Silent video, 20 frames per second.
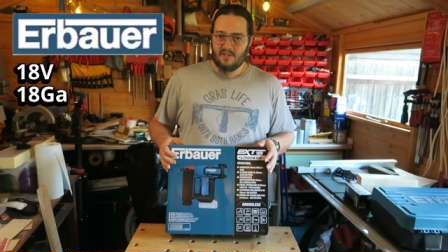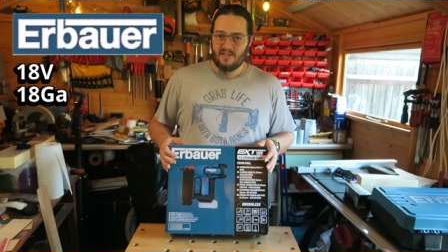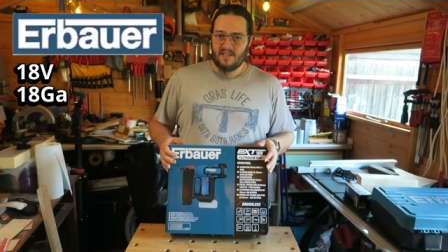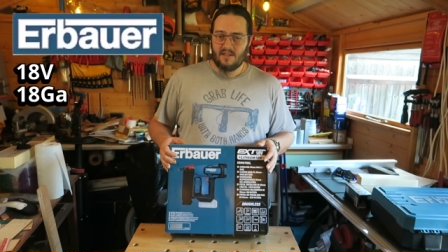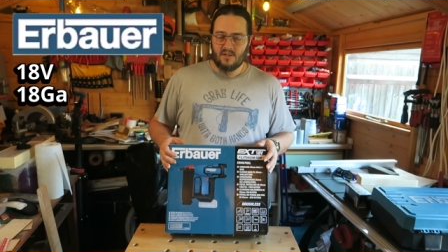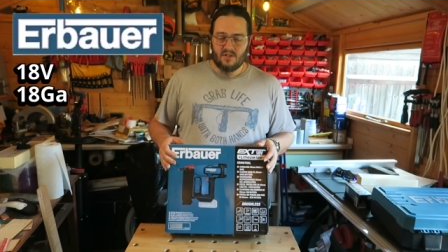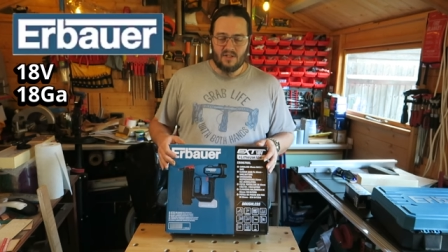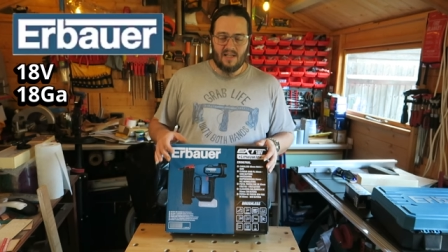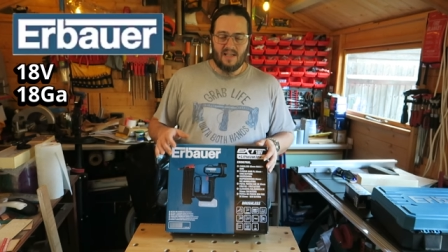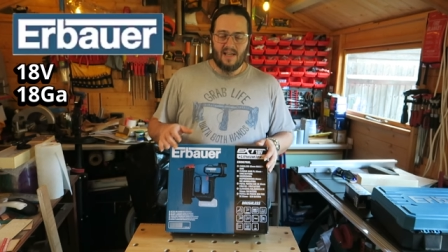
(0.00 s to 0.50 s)

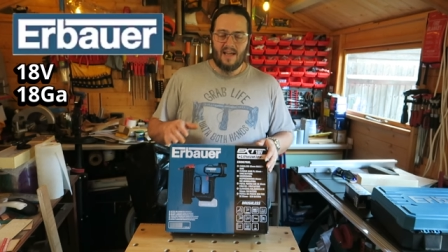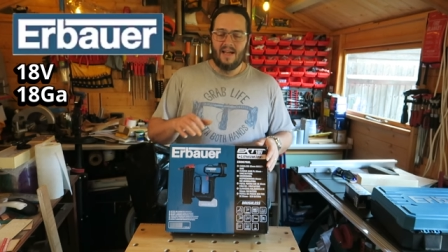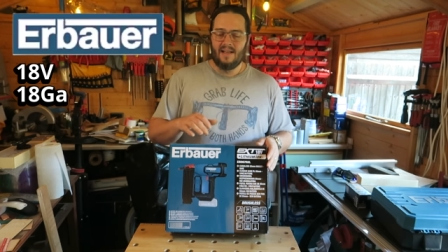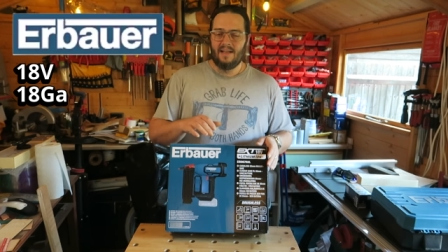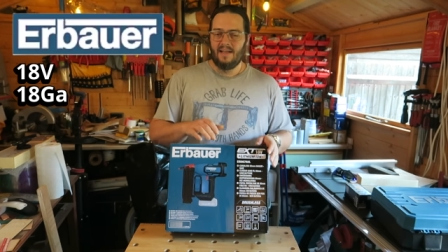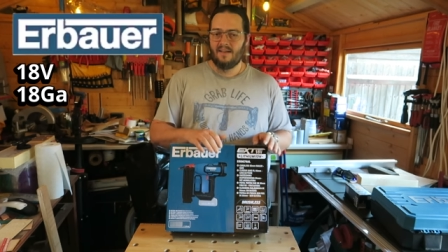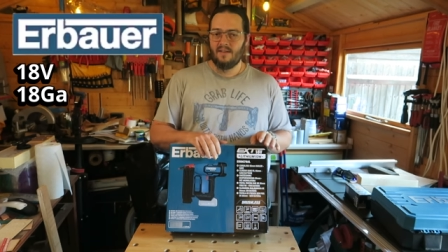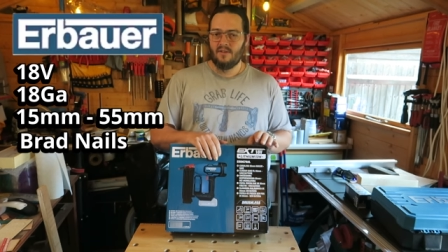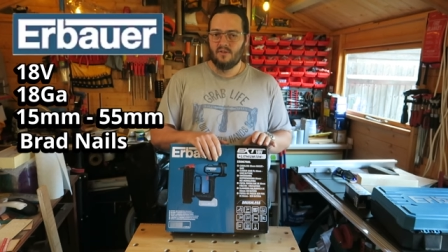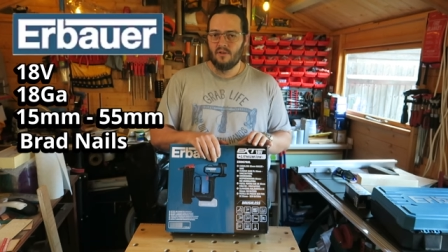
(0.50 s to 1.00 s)
essentially, and
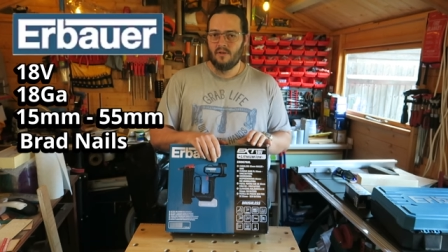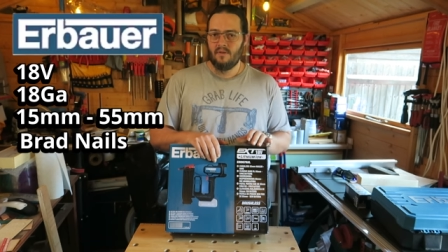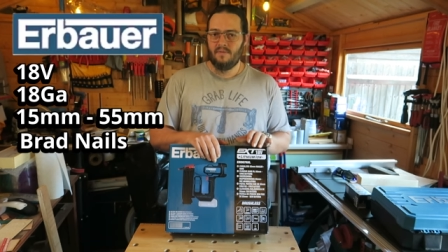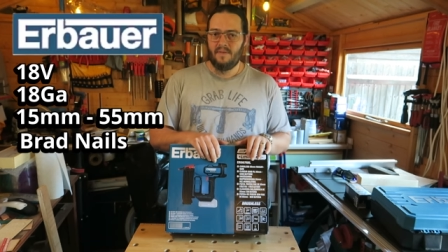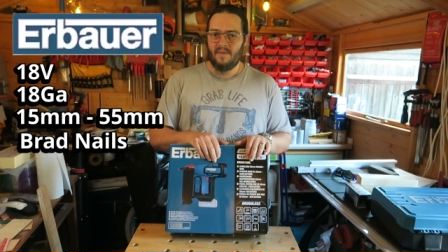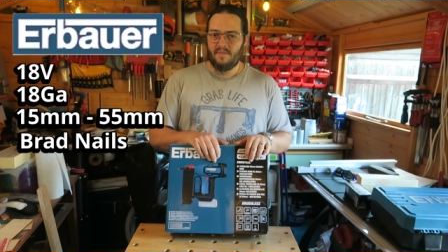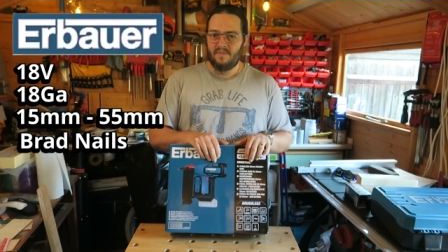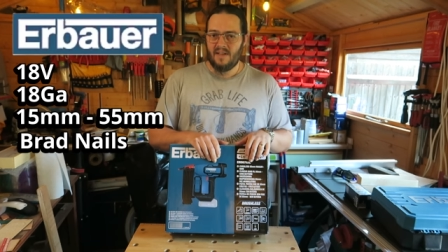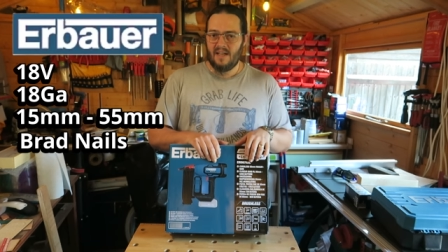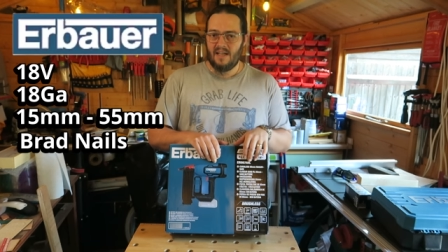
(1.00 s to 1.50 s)
it can do
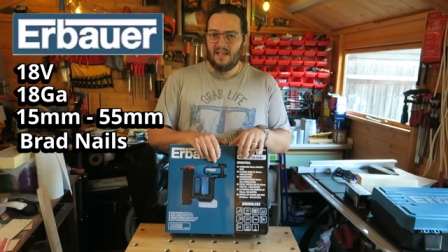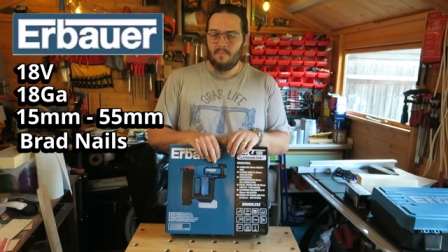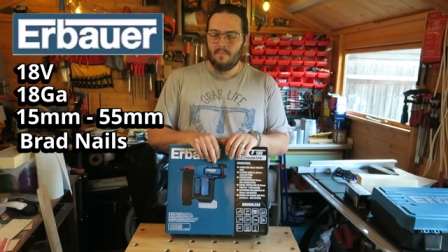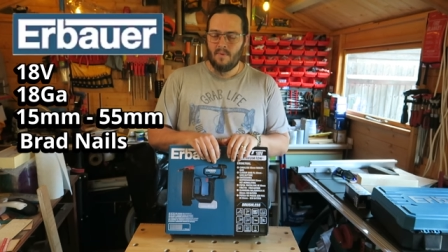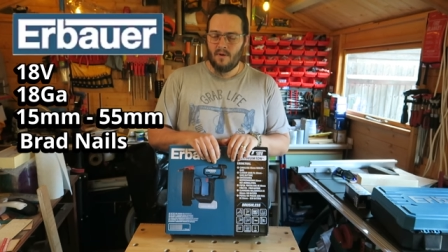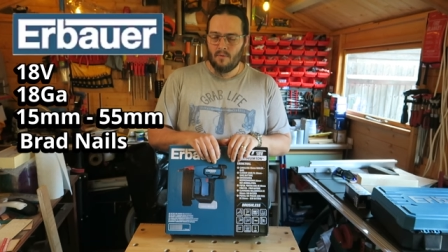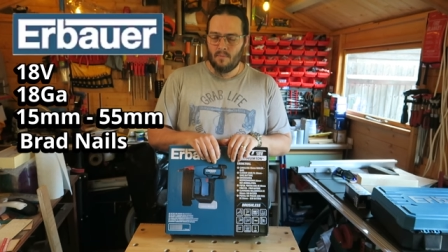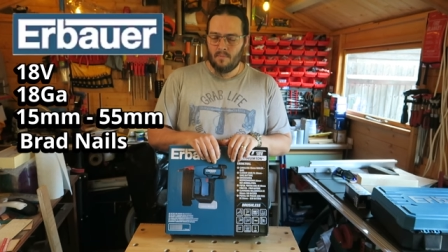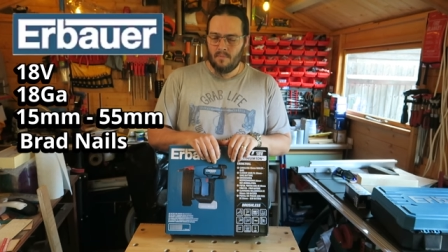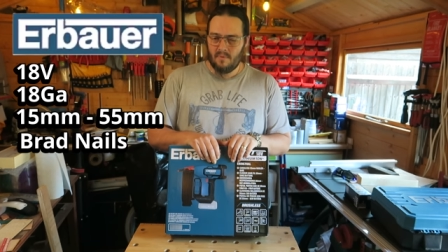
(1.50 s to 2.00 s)

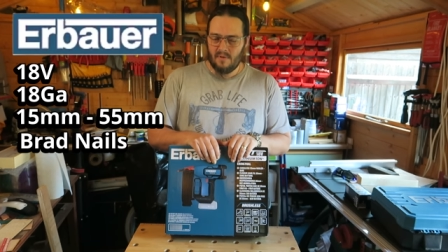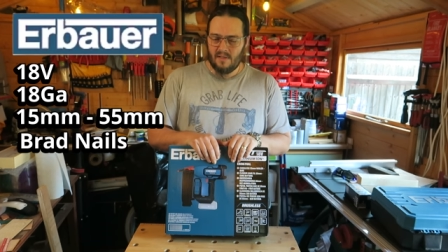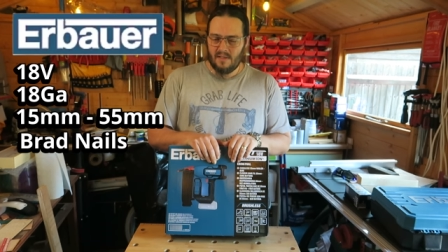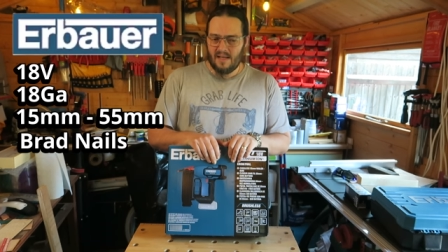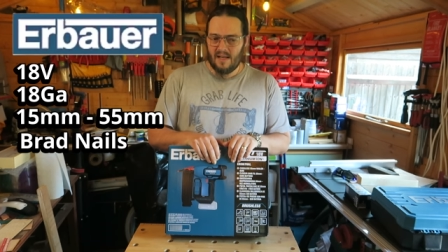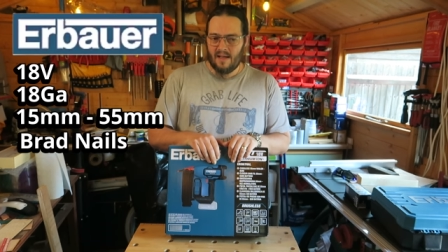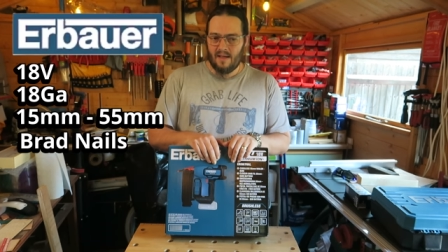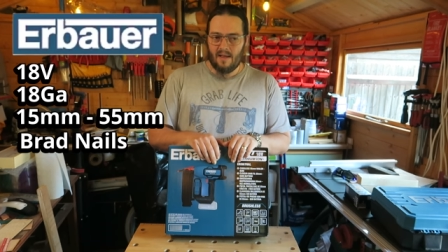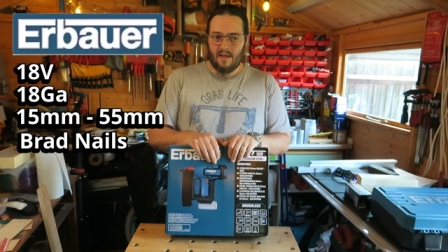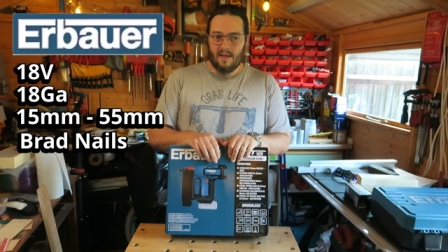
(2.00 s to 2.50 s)

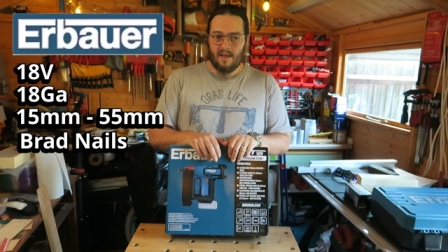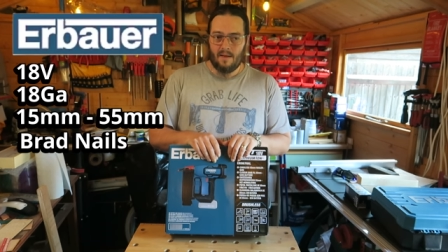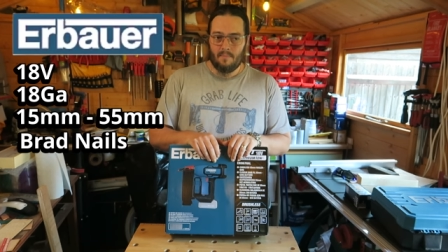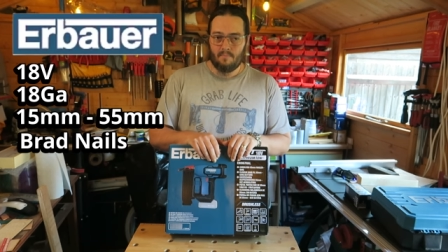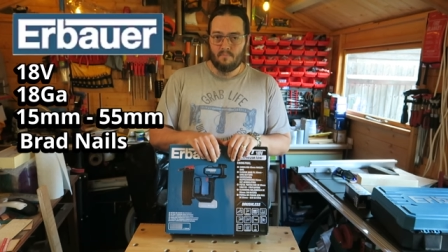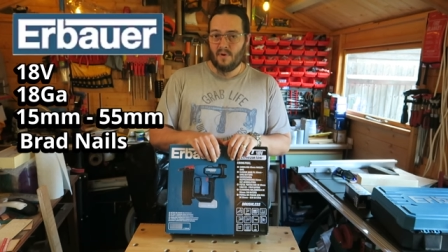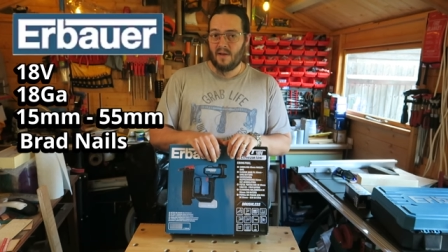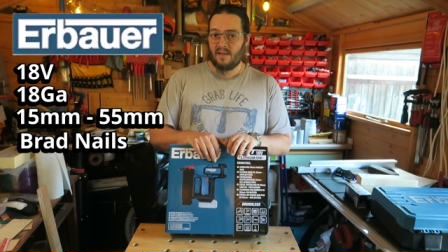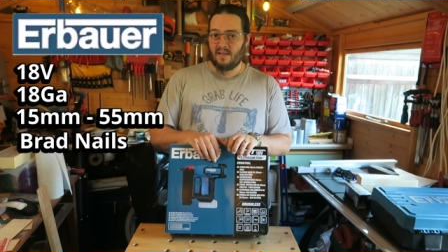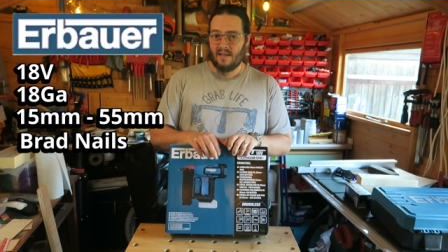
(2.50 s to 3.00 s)

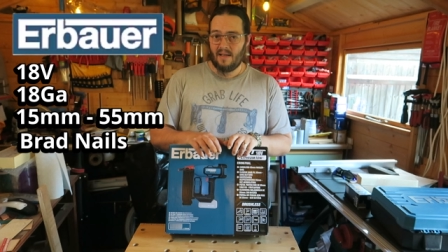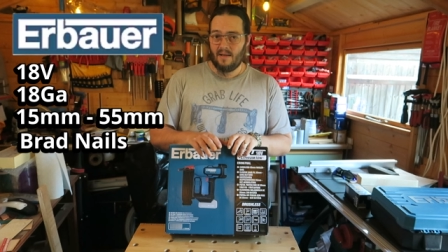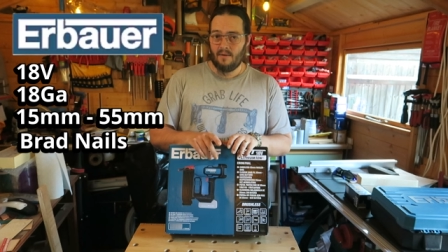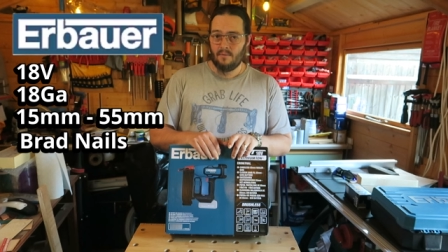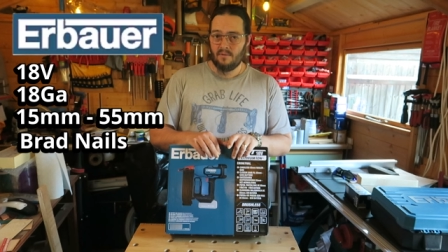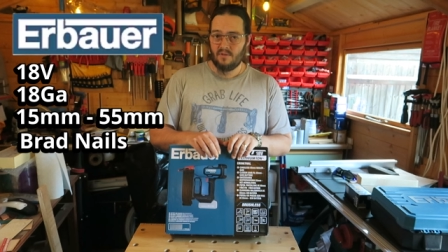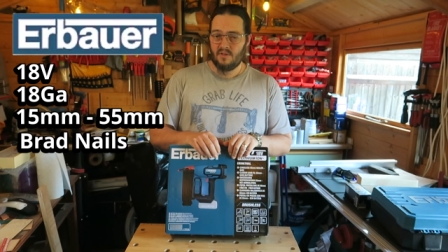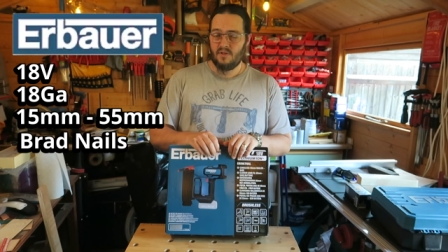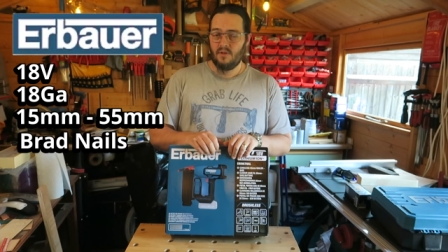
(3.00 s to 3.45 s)
15mm brad nails